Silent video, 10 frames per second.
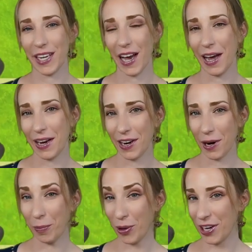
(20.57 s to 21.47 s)
on in
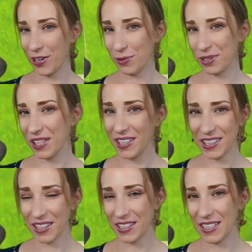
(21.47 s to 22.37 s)
our brand new
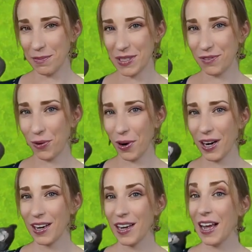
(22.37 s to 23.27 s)
series in The Sims 4,